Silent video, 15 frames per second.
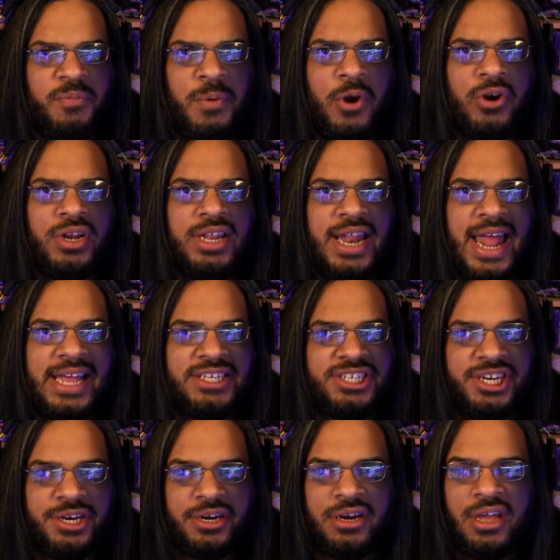early last
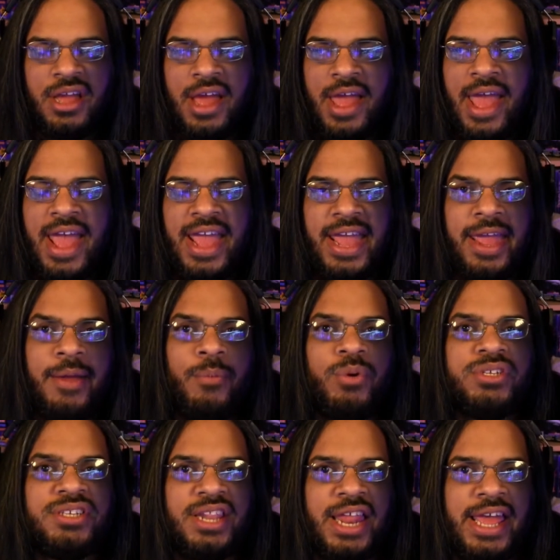year. It
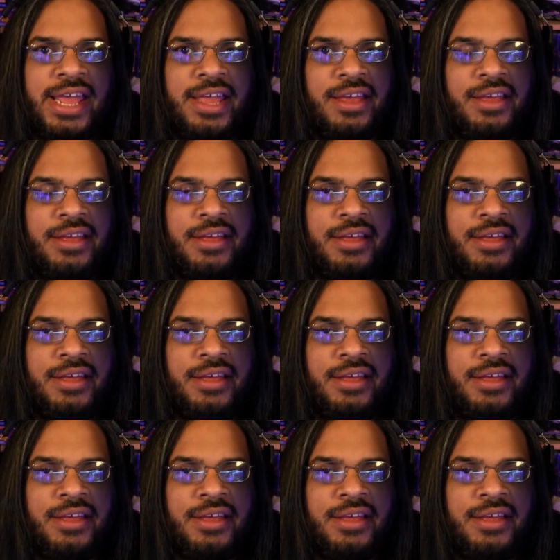was like